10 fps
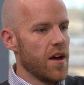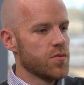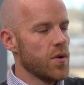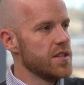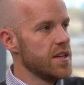
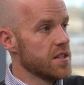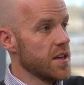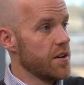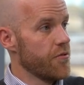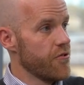as well as the
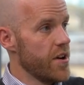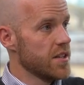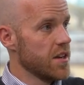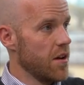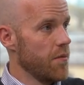insider
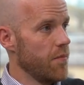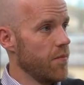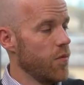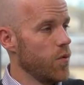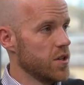threat,
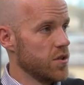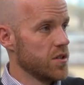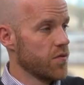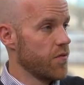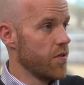which
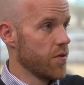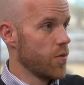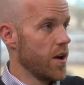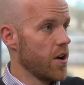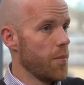is
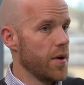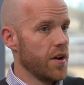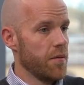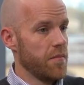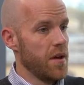quite
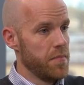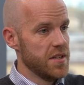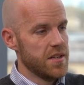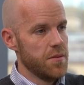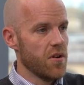common, and
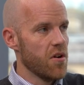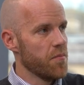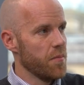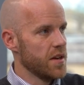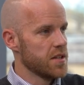business email
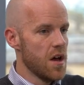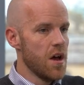compromise,